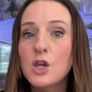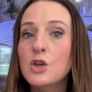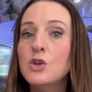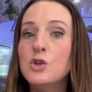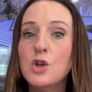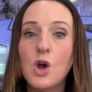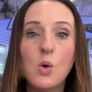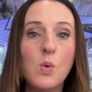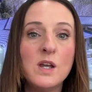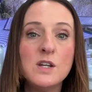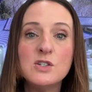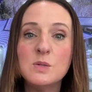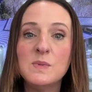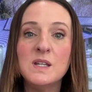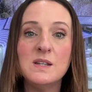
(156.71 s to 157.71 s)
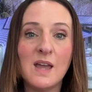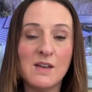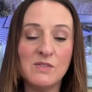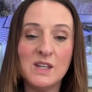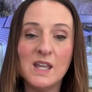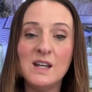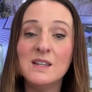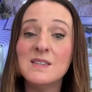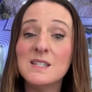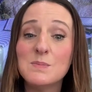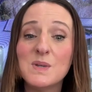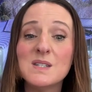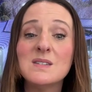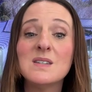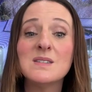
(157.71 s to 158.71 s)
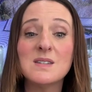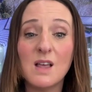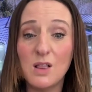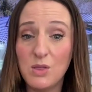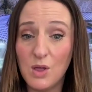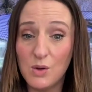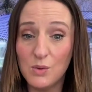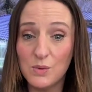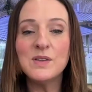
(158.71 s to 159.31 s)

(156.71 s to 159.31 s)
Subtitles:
No one should be navigating this business alone.